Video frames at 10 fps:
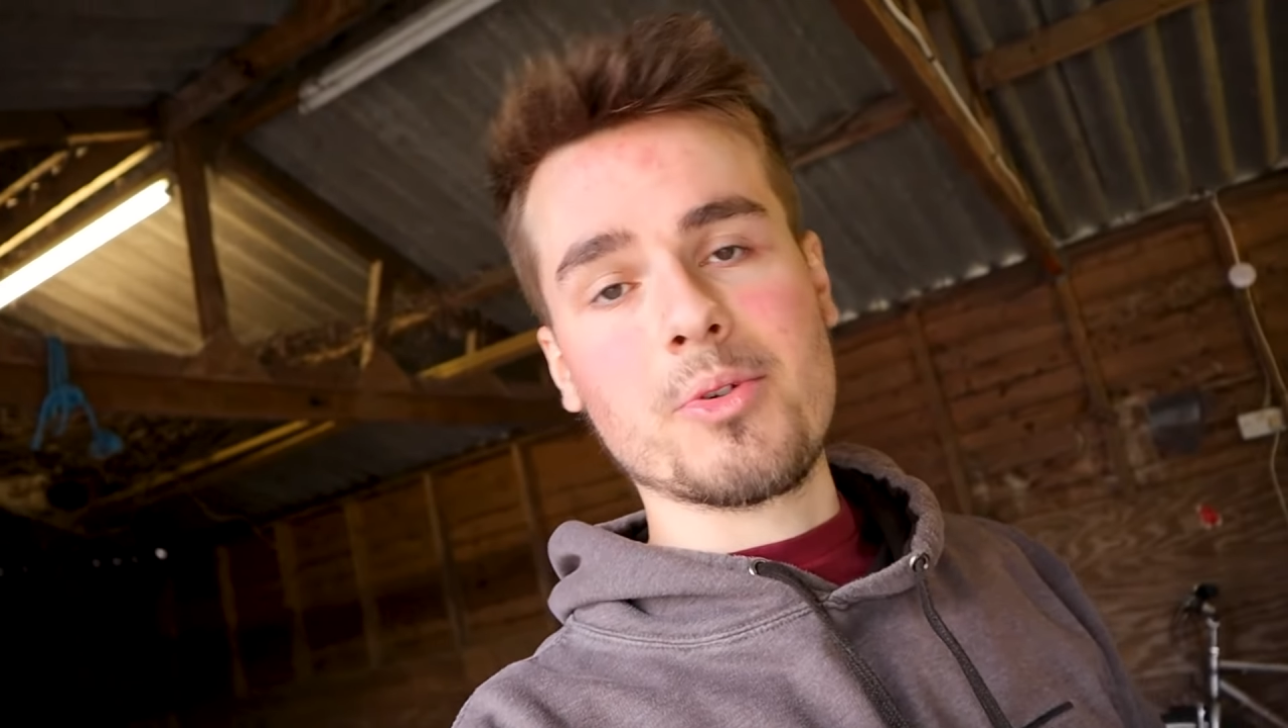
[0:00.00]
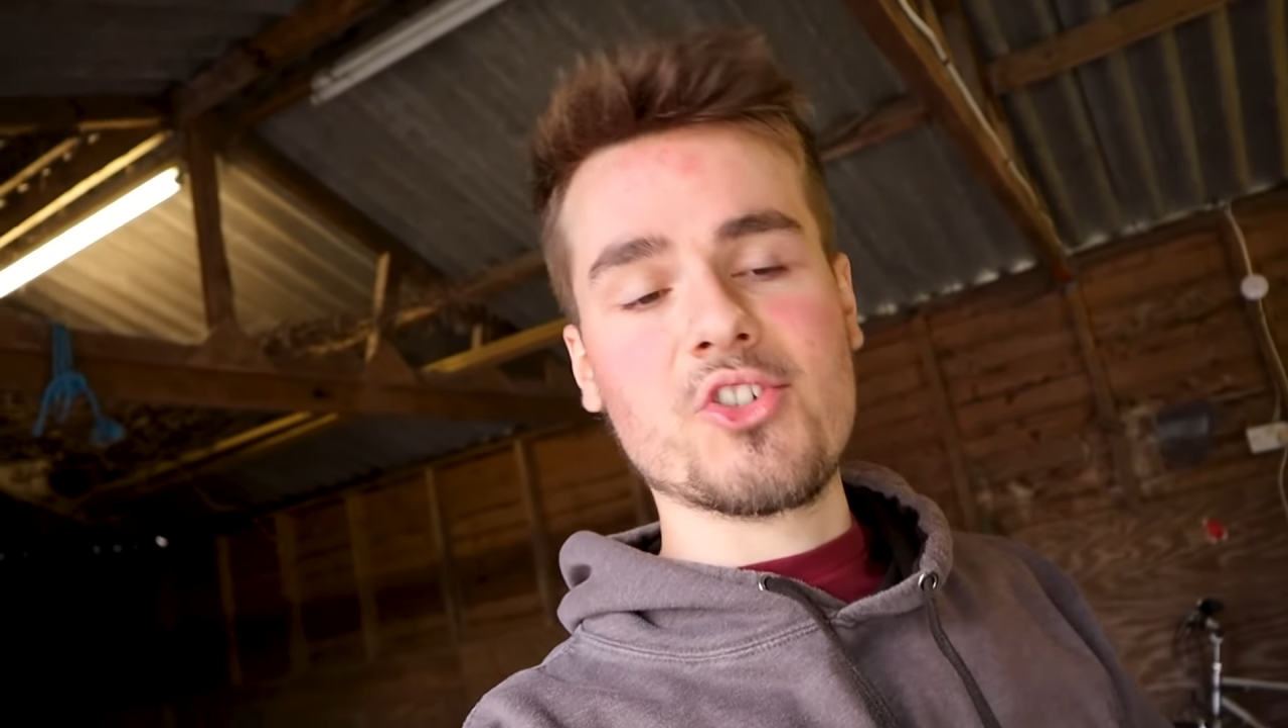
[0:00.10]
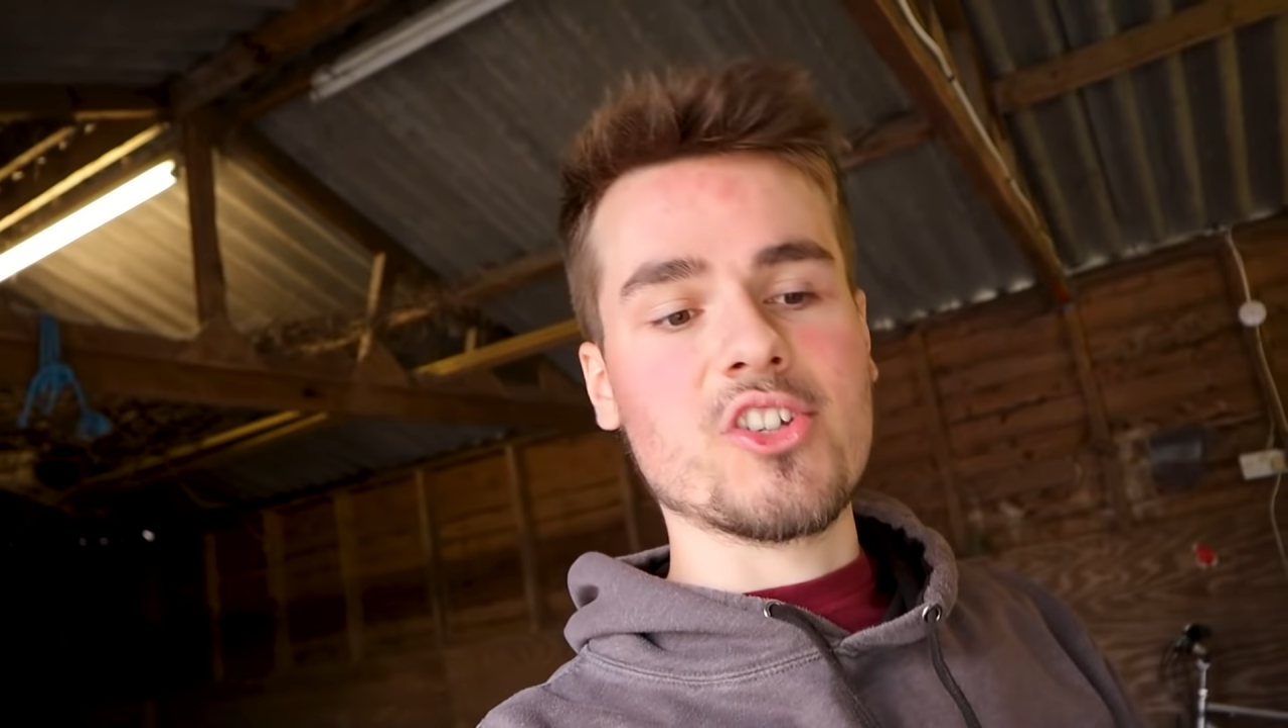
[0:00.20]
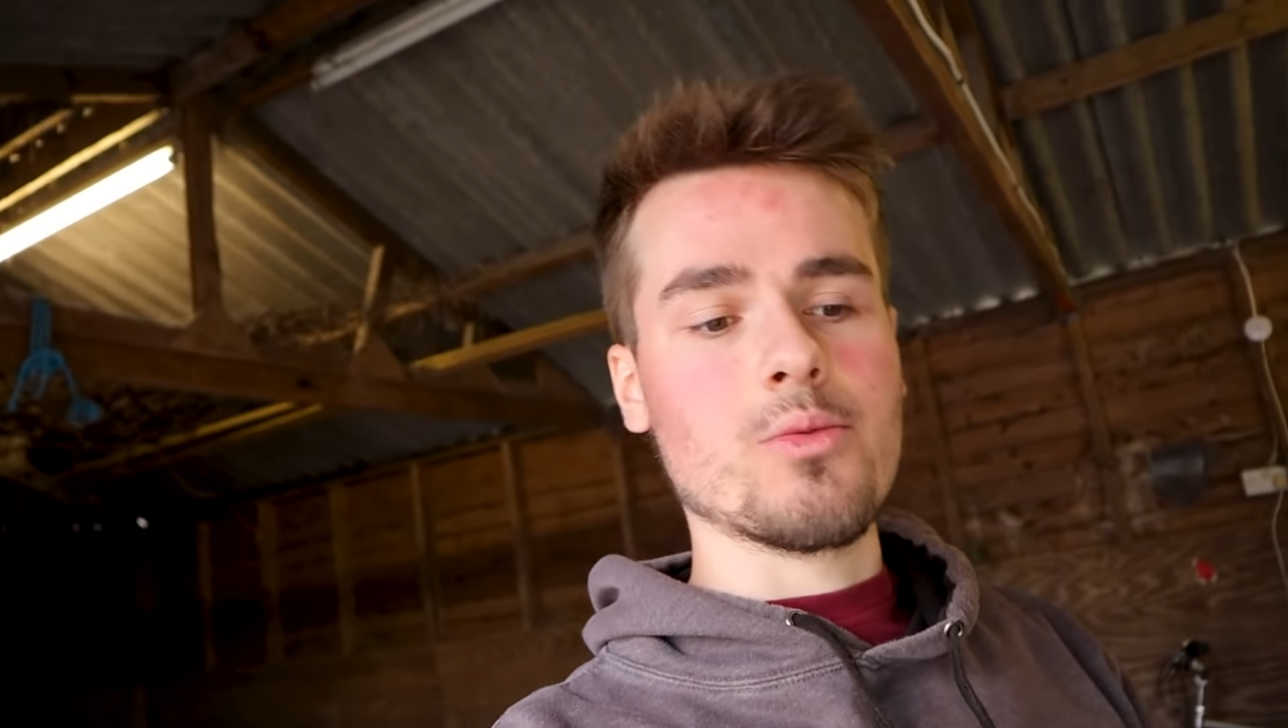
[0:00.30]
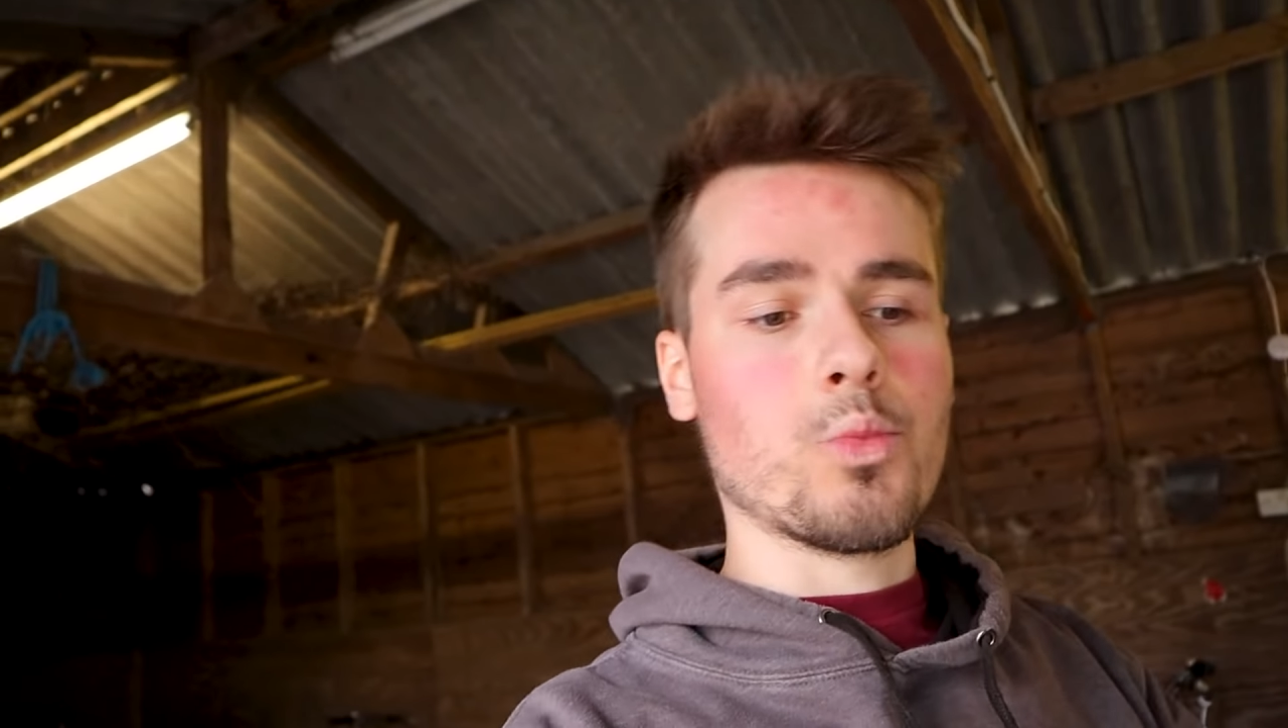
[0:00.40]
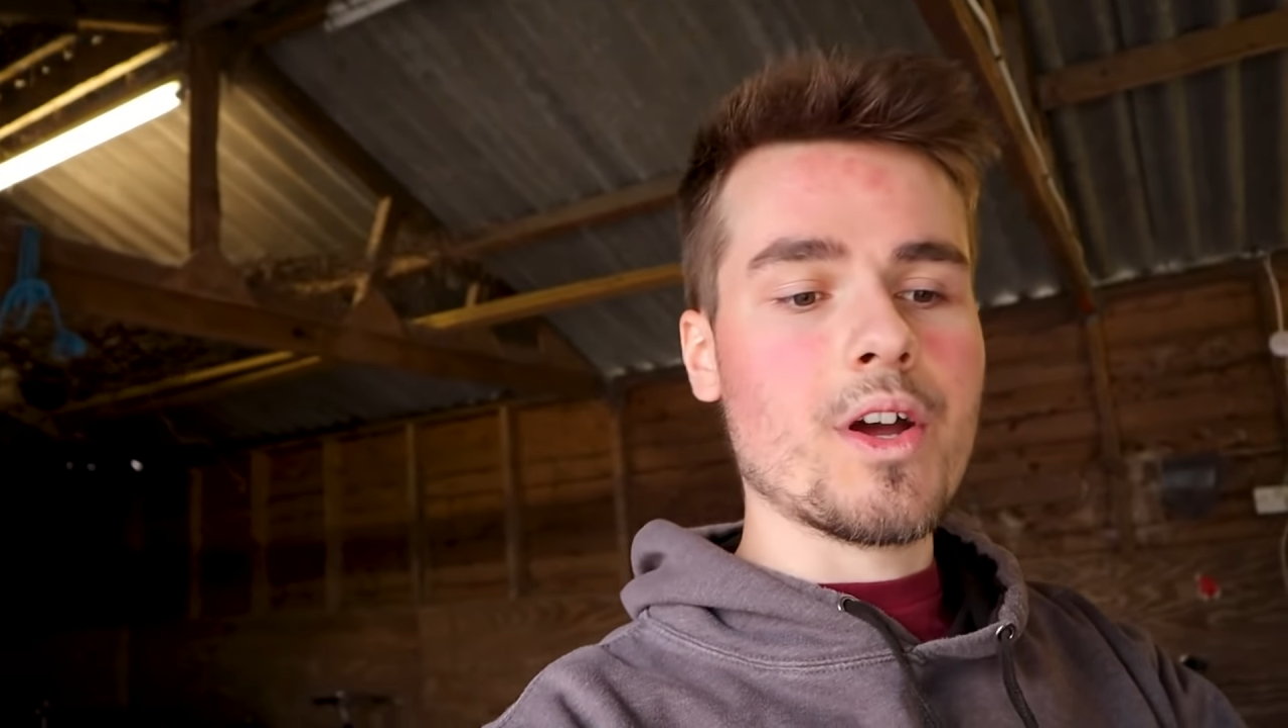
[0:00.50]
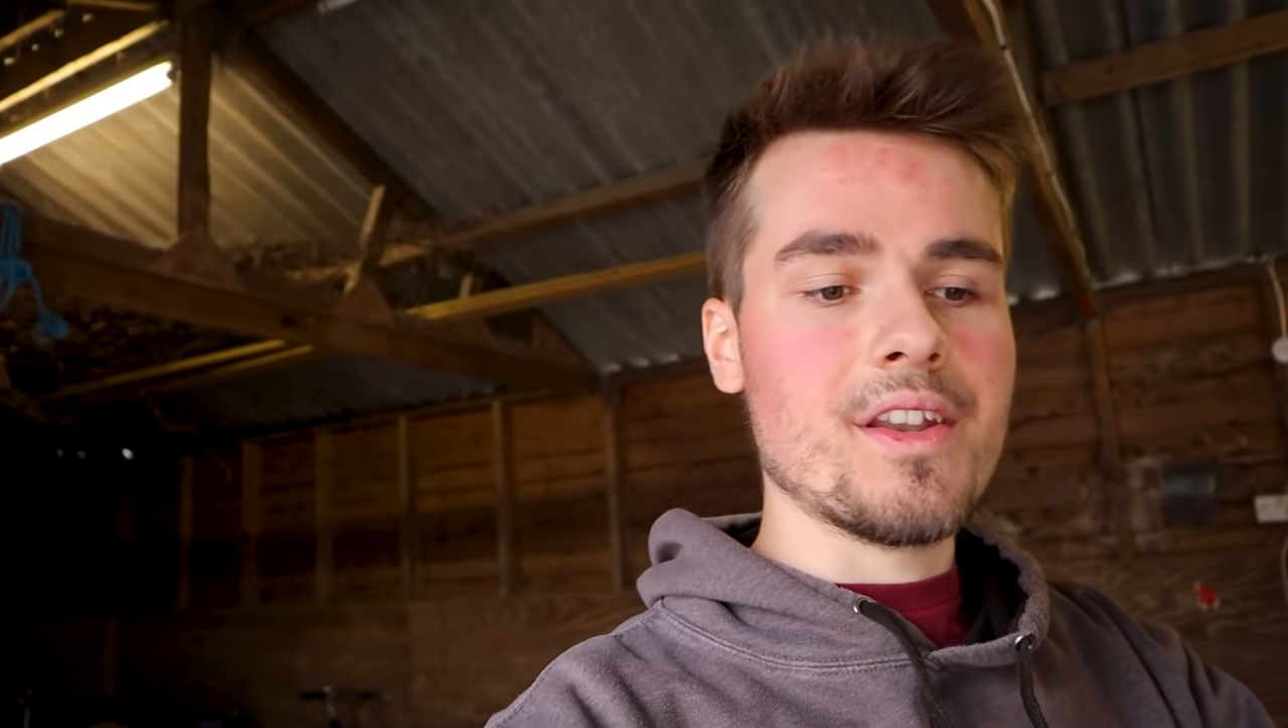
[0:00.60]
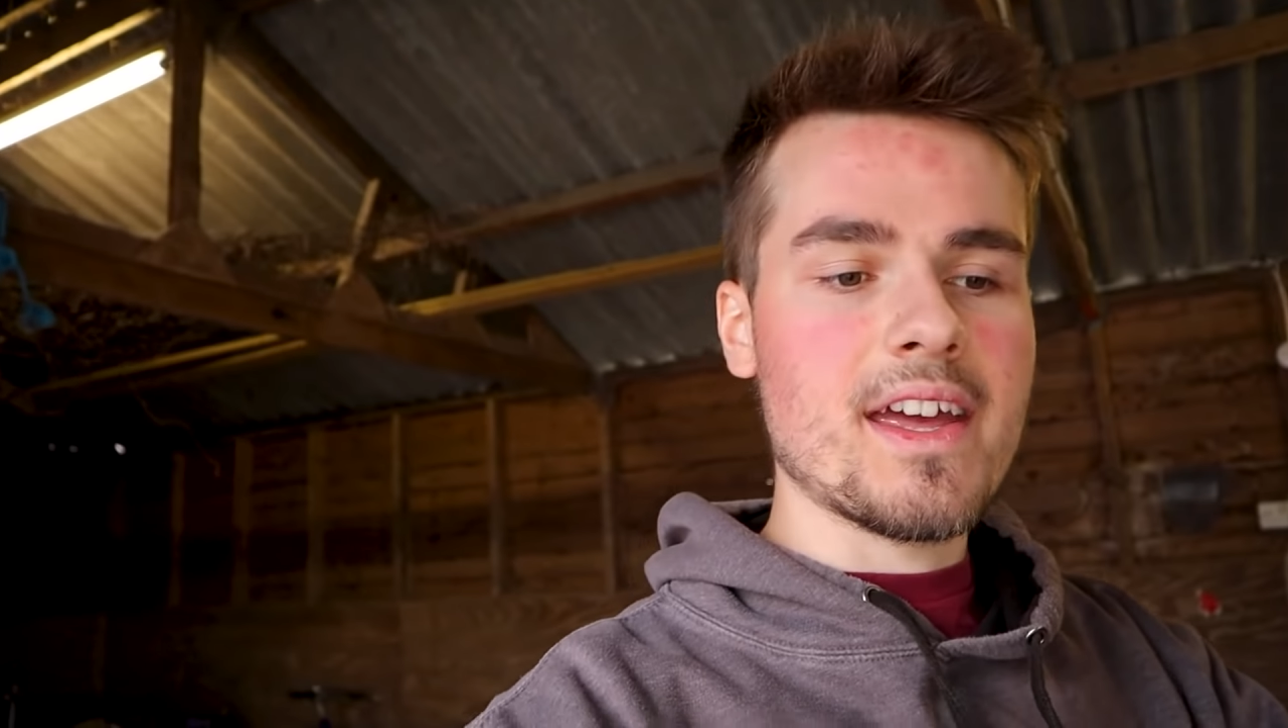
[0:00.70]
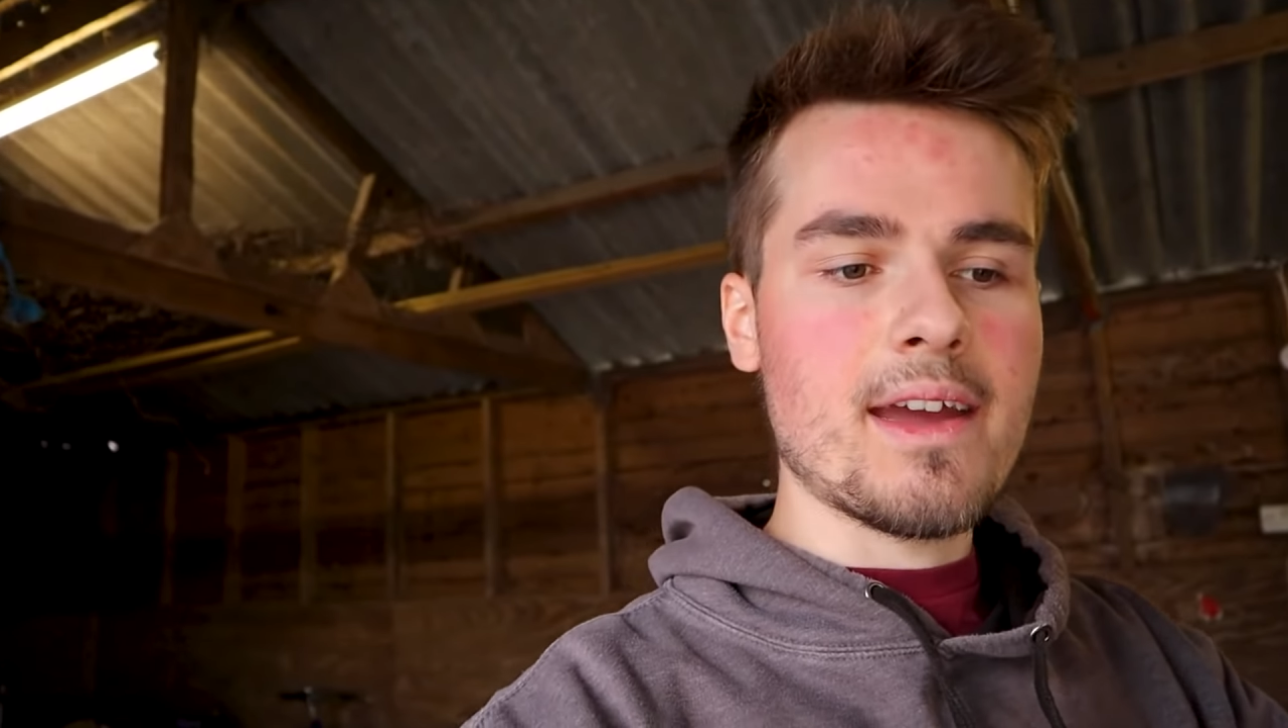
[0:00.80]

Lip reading: pushing when